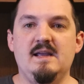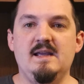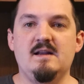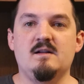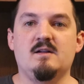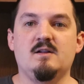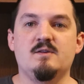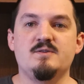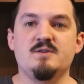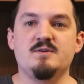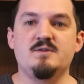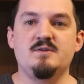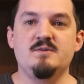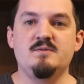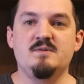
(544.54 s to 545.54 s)
In closer
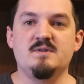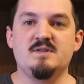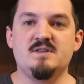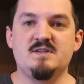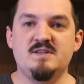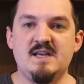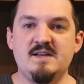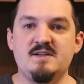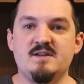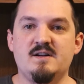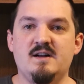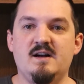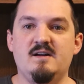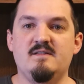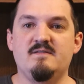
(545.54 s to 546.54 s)
to the
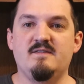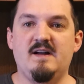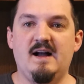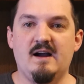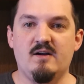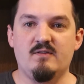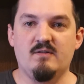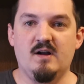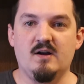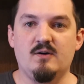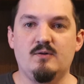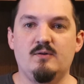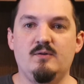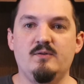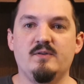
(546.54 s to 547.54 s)
center of Iron Rock
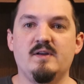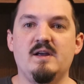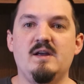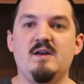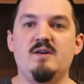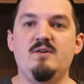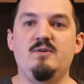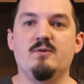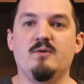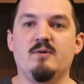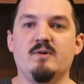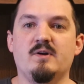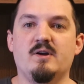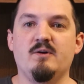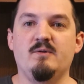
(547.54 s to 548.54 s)
Hold,
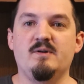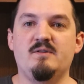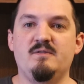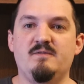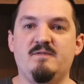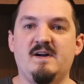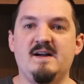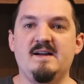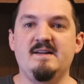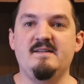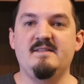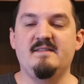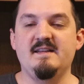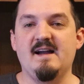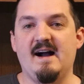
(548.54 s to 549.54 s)
you're going to
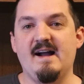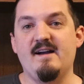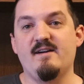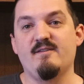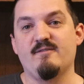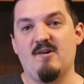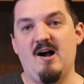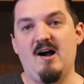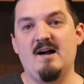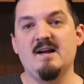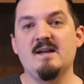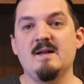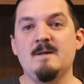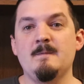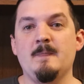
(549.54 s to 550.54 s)
find the Iron
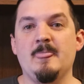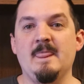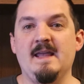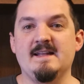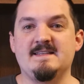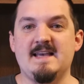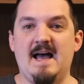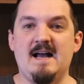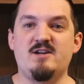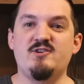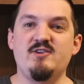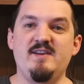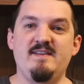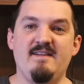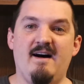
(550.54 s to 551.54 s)
Rock. It's
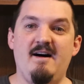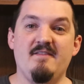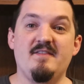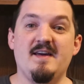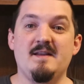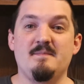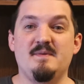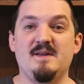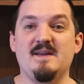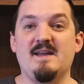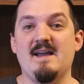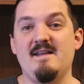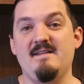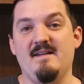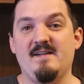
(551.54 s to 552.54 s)
actually not that
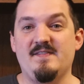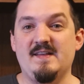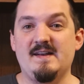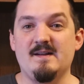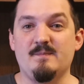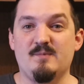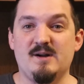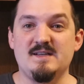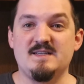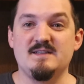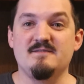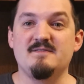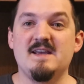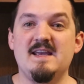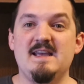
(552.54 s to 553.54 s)
big and not that
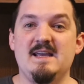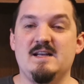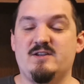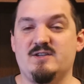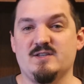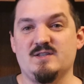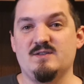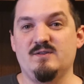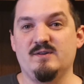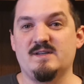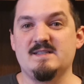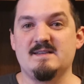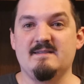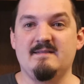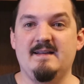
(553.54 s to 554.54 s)
impressive. It just
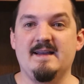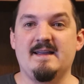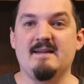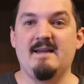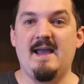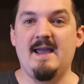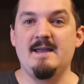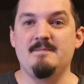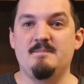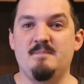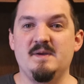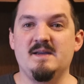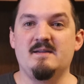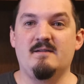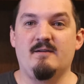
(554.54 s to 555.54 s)
looks like a
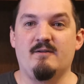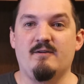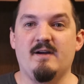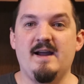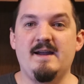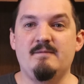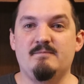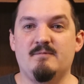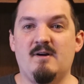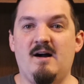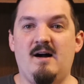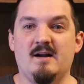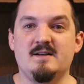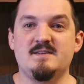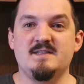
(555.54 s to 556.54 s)
big gray
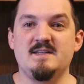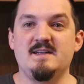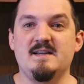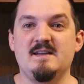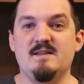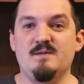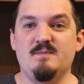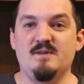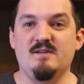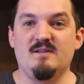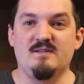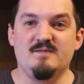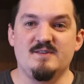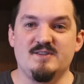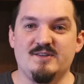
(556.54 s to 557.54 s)
rock sitting in the middle
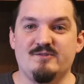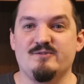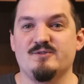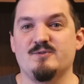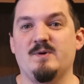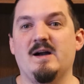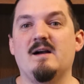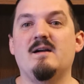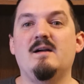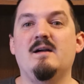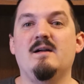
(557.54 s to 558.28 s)
of the central square.